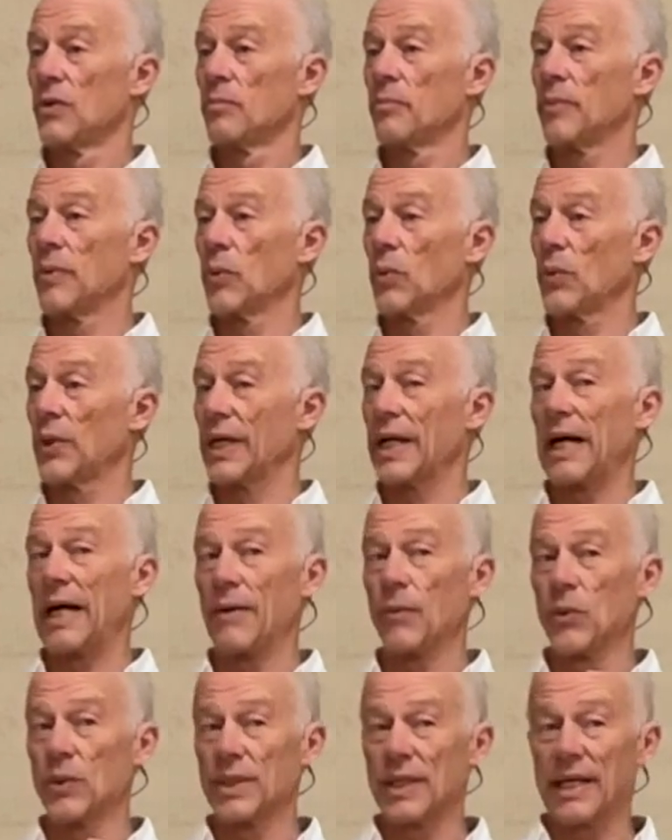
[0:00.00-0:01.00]
But what I
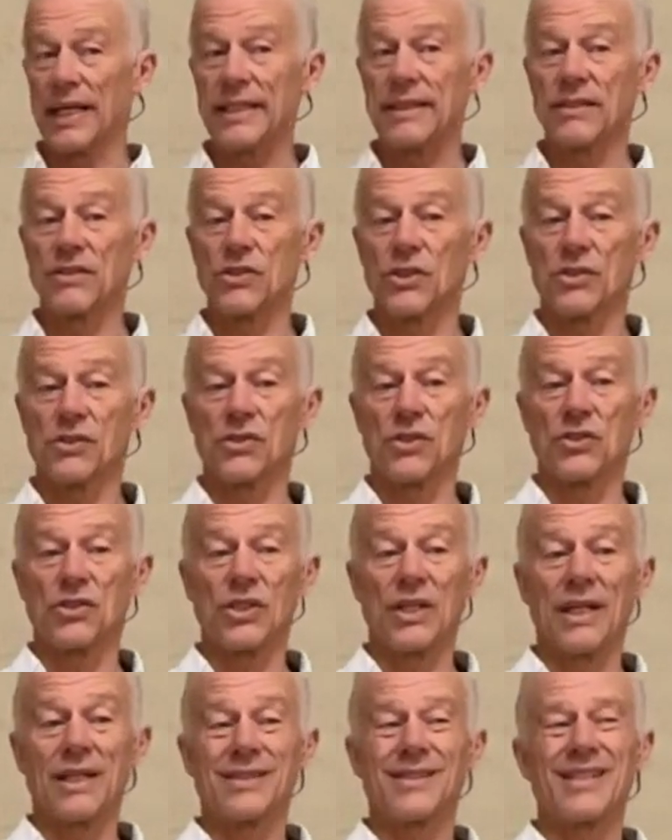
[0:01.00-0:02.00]
would like to just
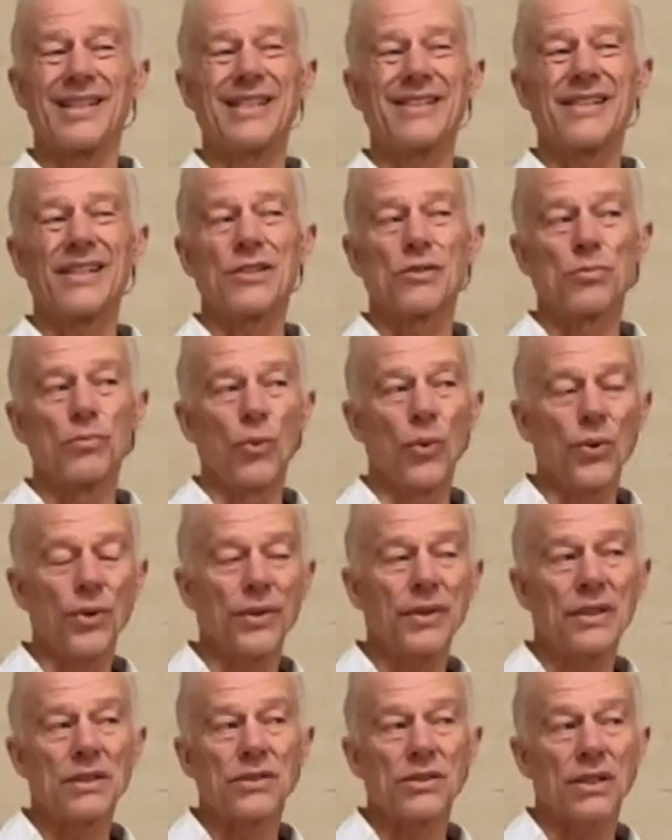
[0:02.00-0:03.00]
suggest is it's more
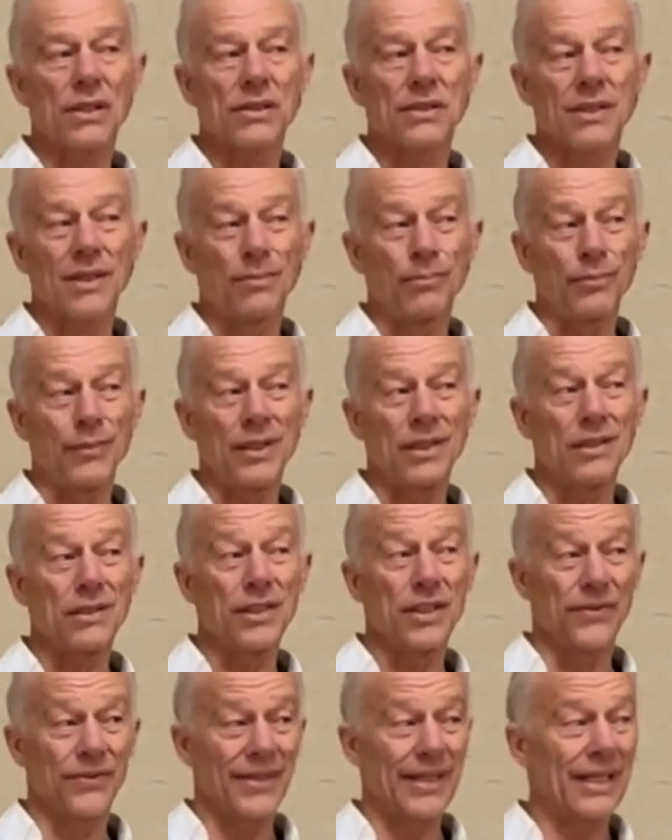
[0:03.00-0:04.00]
than just
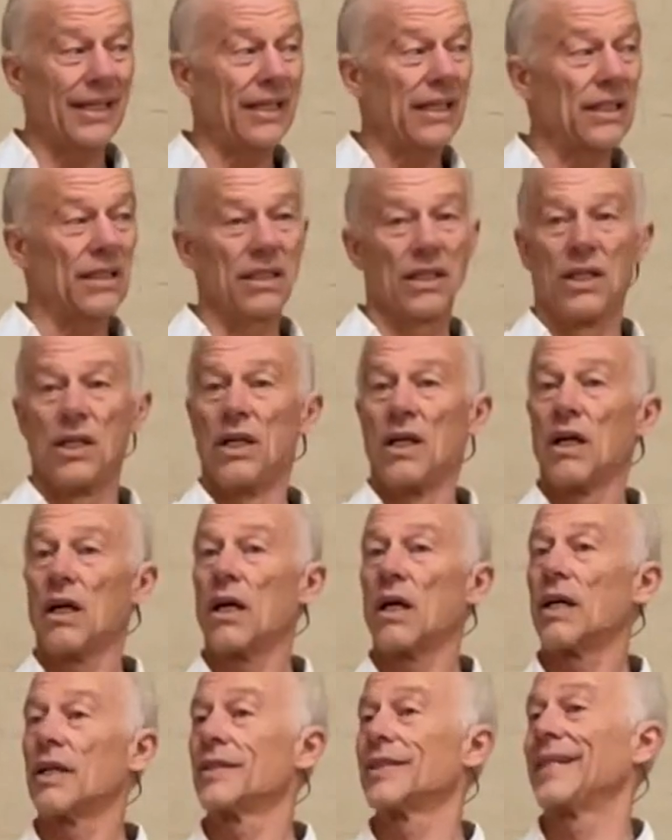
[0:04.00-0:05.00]
ameliorating
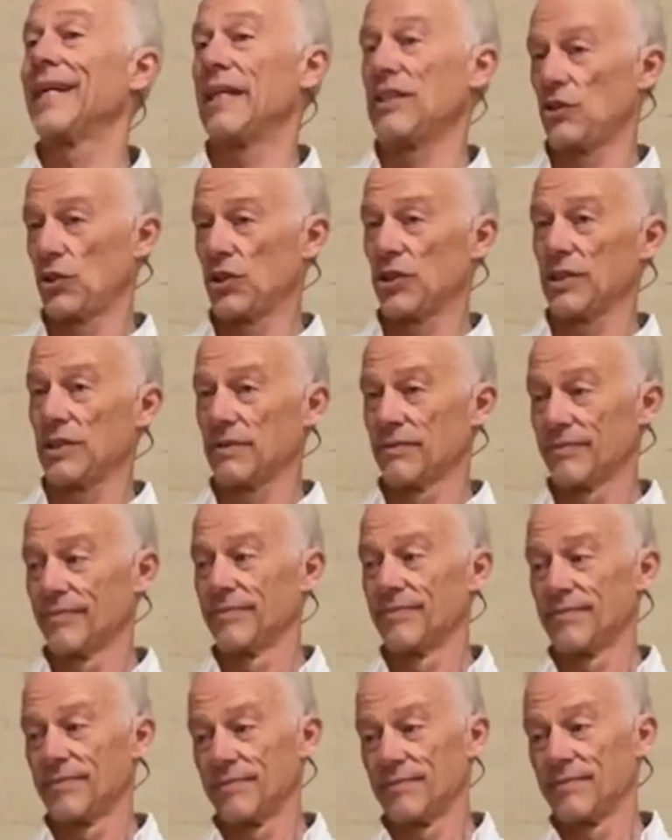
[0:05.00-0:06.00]
our tension.
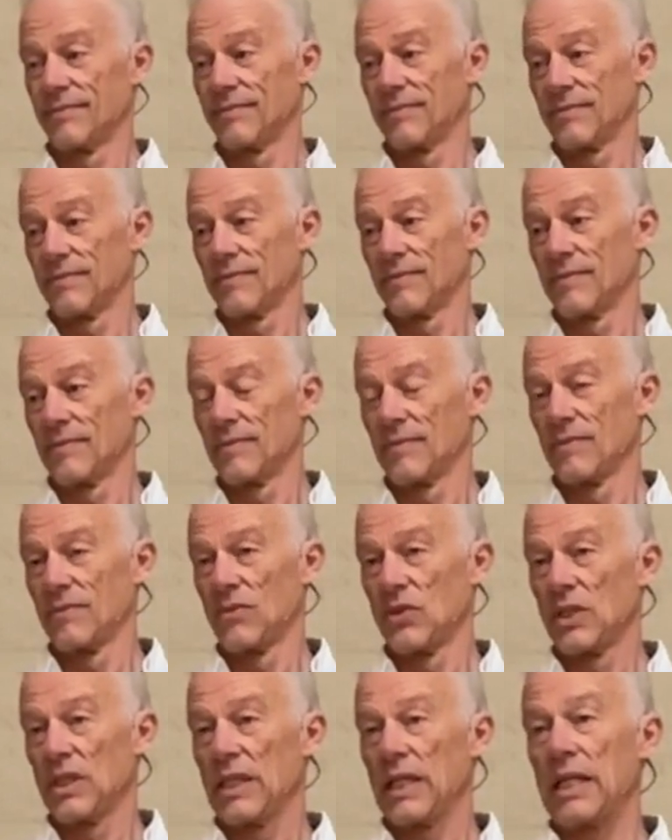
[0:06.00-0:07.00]

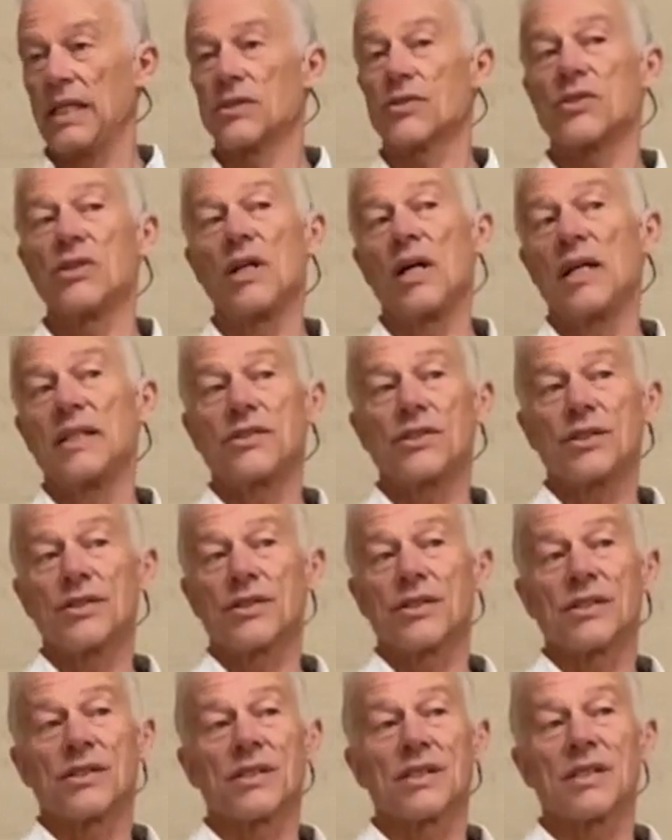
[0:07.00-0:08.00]
It's not
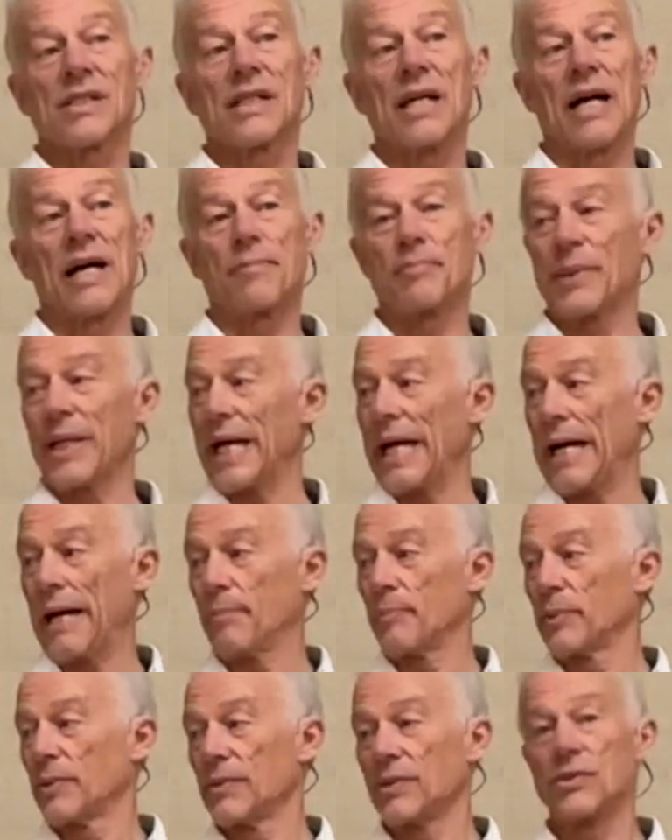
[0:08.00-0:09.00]
just a
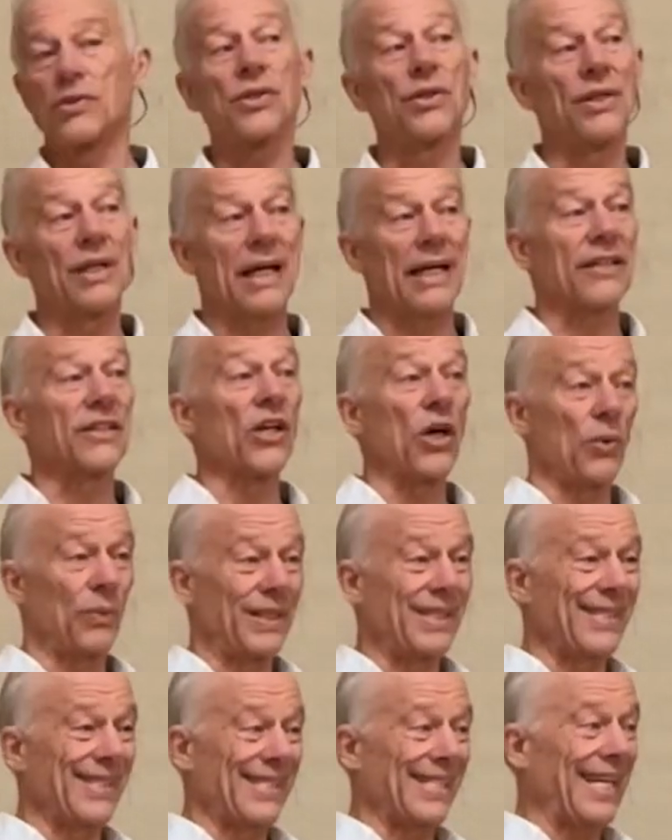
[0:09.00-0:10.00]
stopgap to not go
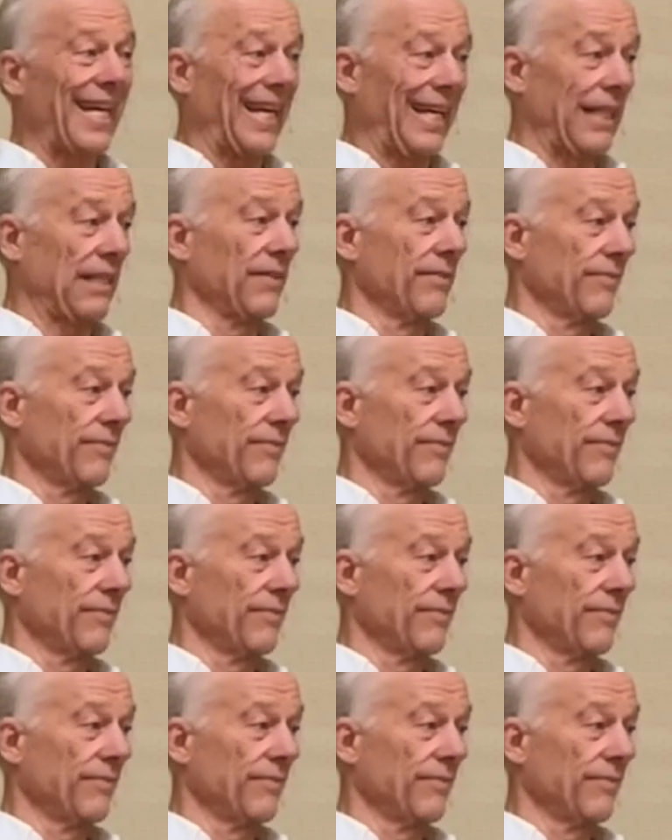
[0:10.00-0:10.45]
insane.